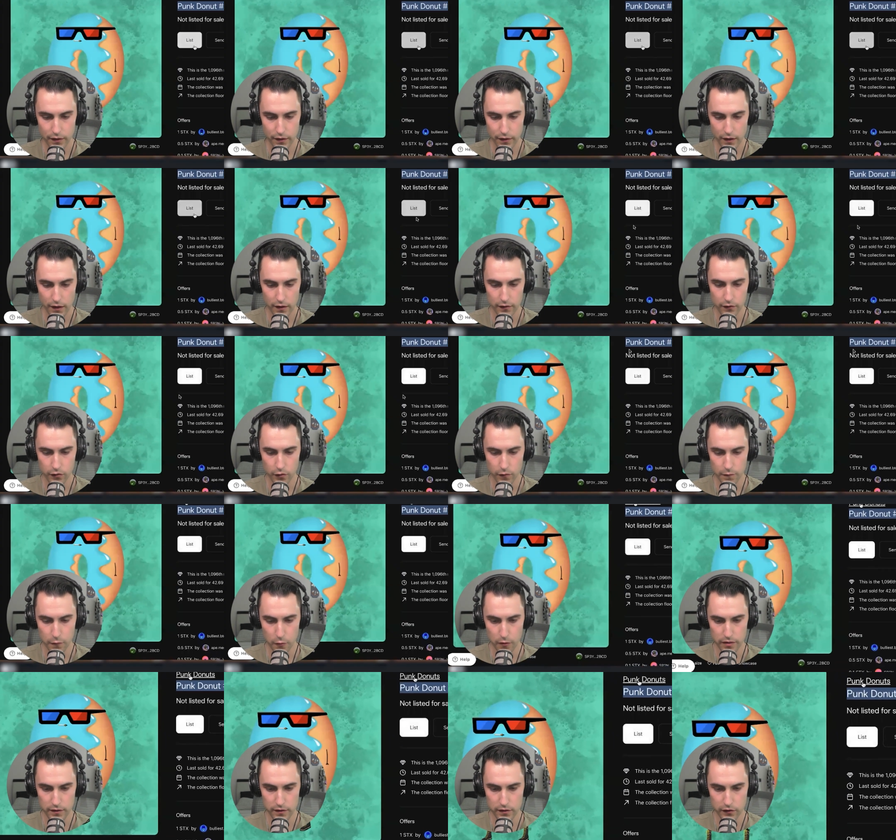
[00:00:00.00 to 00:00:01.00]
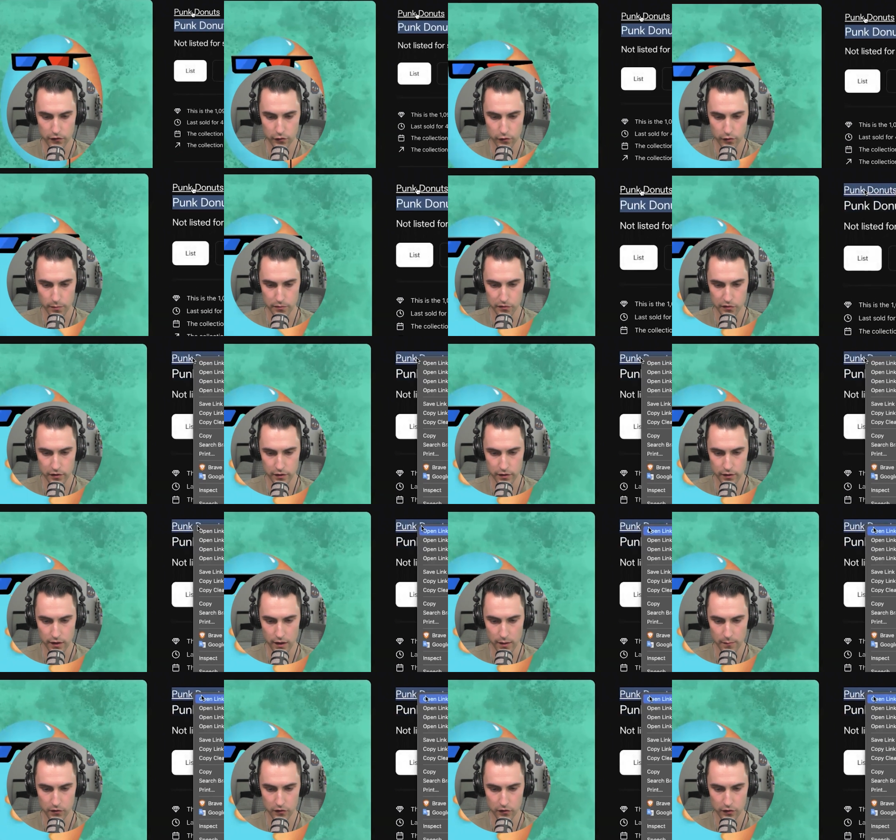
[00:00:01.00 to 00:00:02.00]
And so for the description,
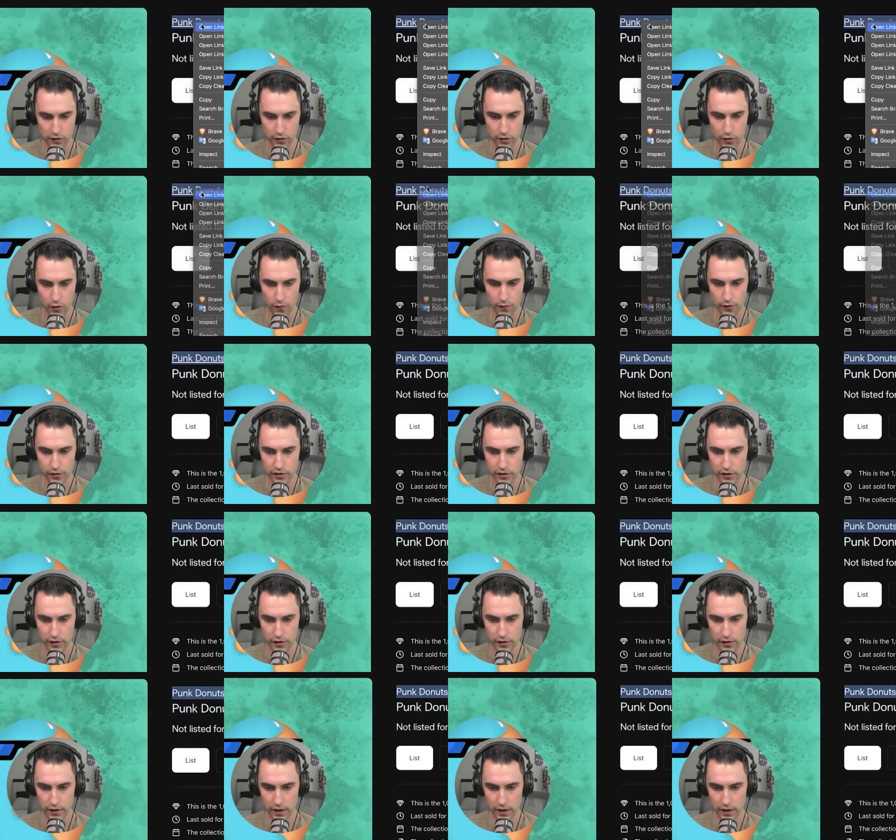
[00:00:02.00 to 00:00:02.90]
I'm just going to go over here